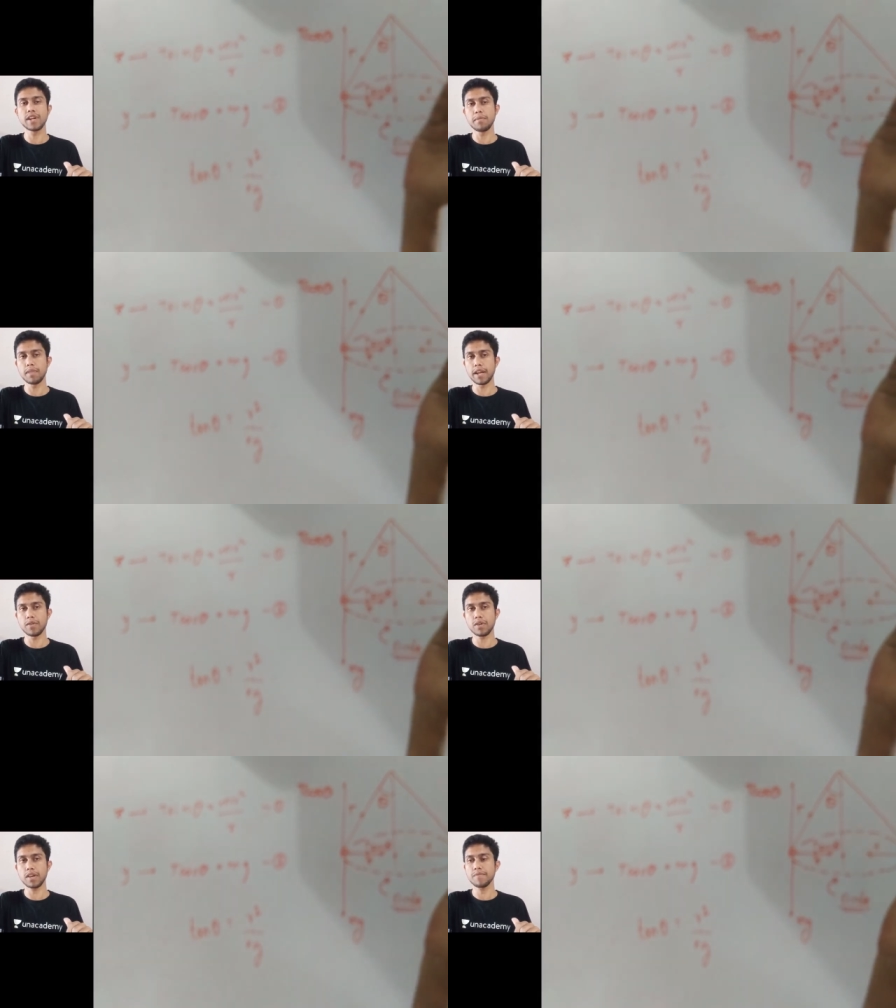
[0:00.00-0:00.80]
plane.
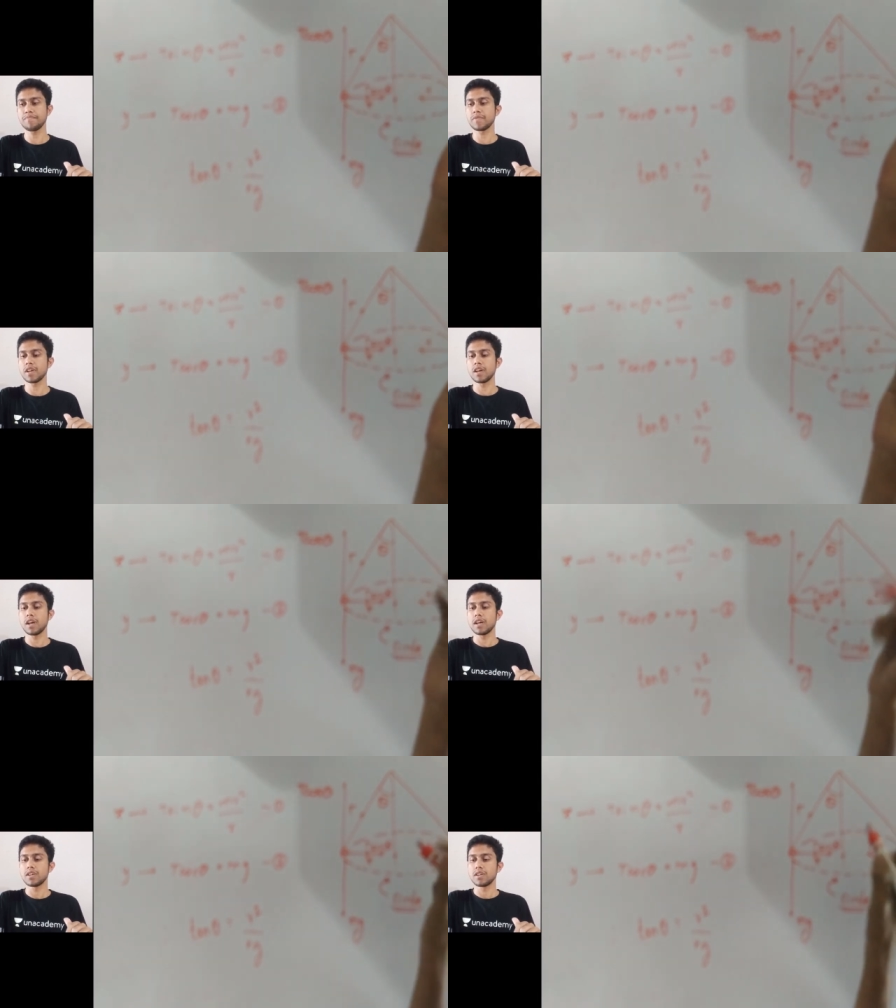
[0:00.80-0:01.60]
Okay,
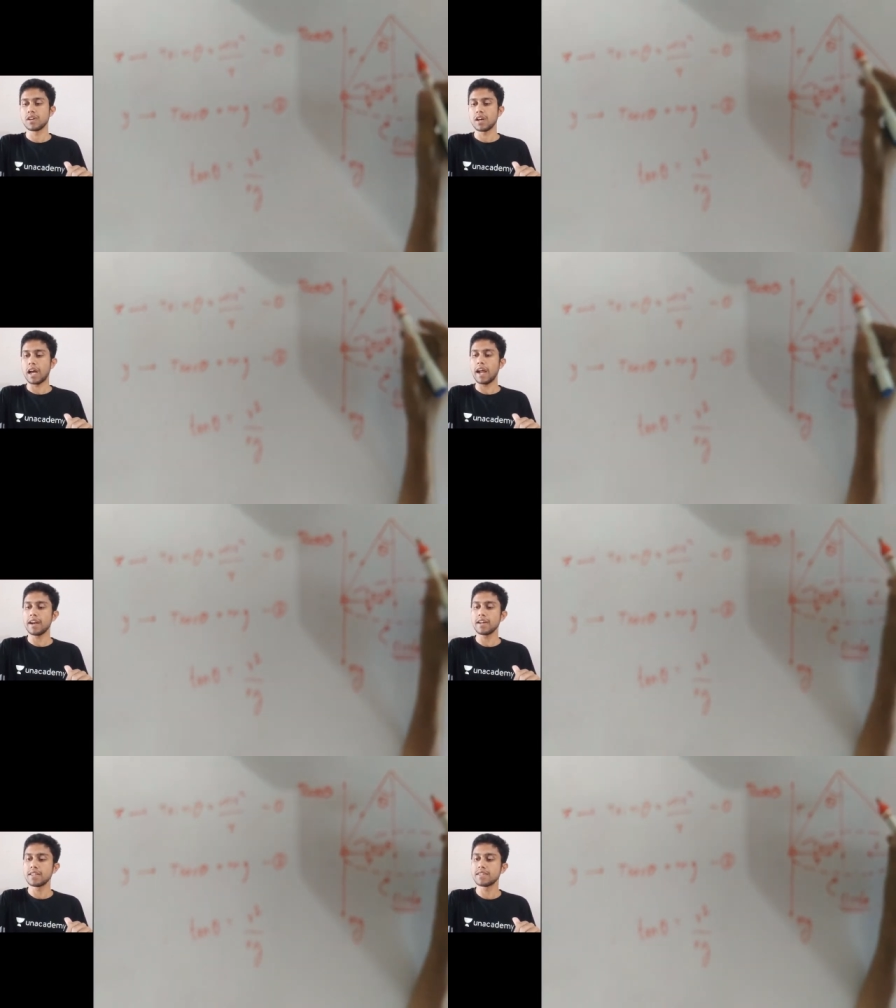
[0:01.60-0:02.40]
and
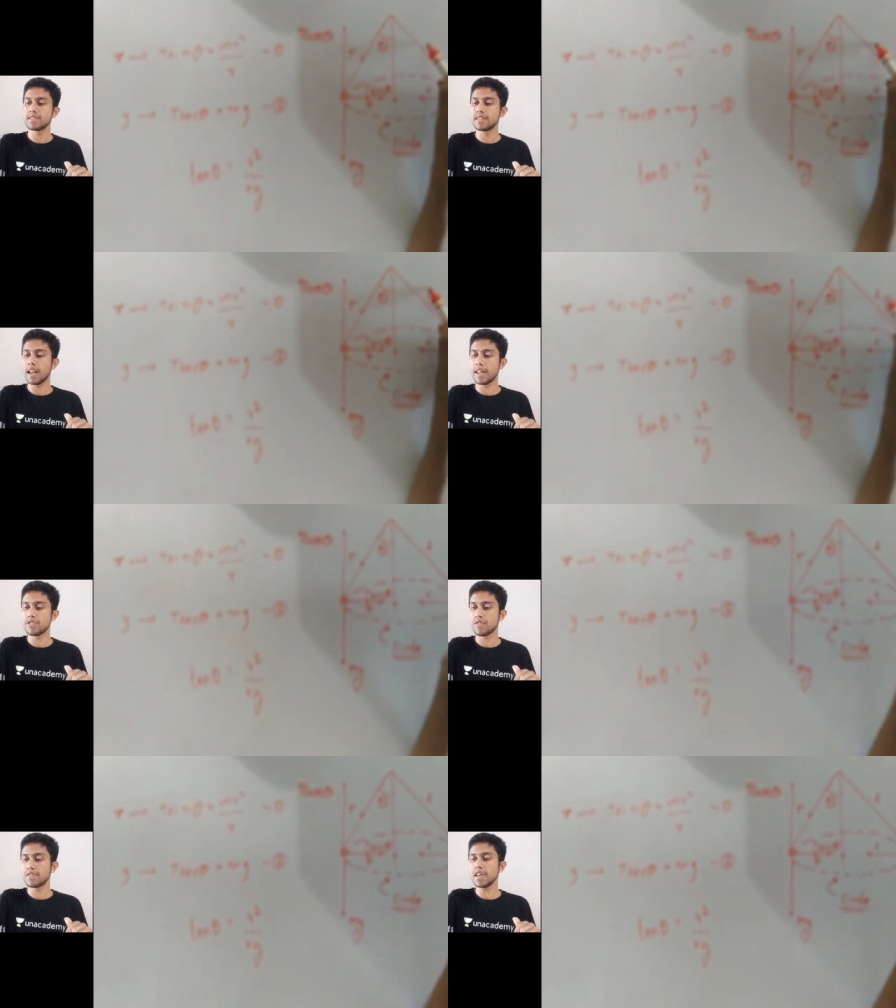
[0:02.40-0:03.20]
this is the length
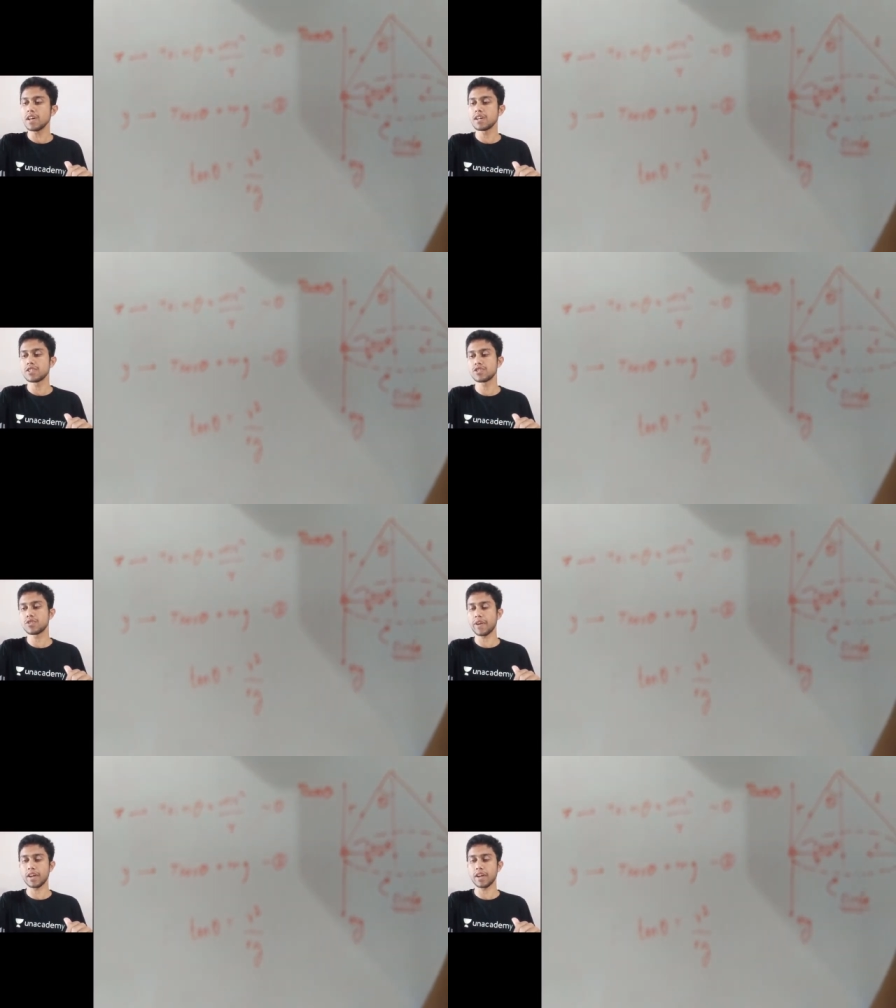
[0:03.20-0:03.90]
of the string.